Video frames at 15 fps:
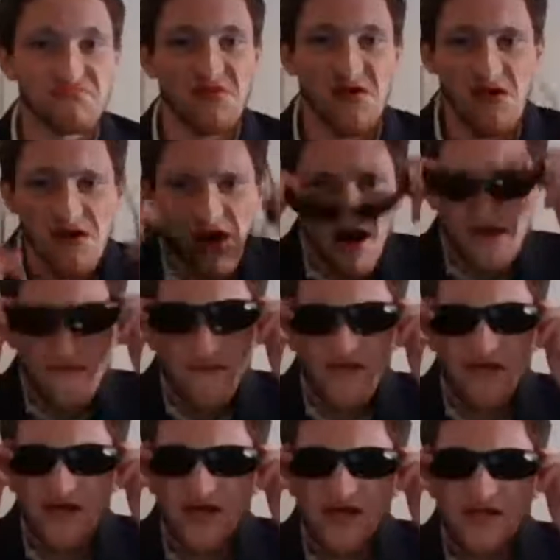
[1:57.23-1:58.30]
I have
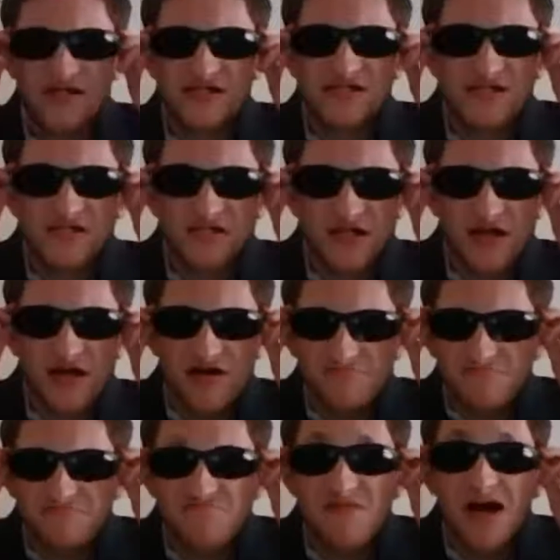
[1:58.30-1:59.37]
these.
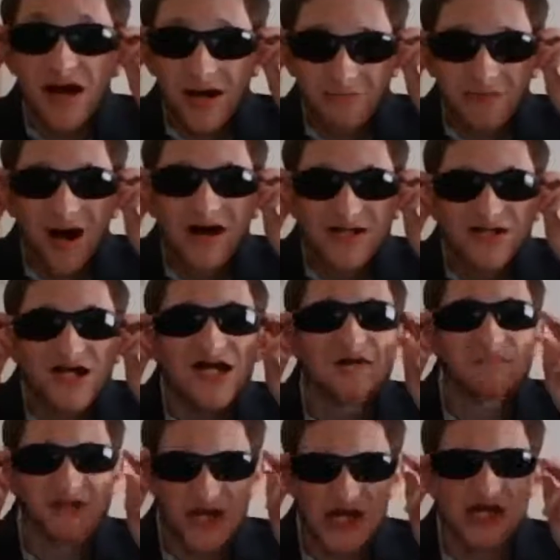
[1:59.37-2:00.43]
My
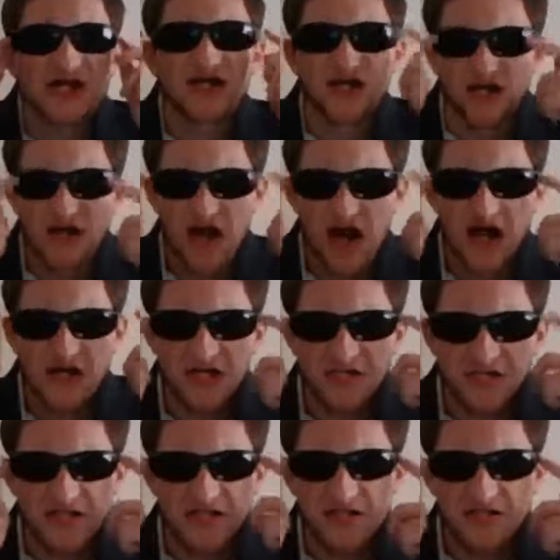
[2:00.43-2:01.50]
Terminator
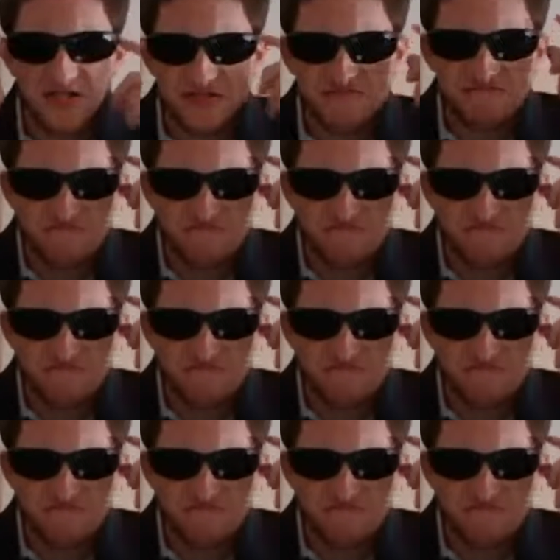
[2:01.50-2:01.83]
glasses.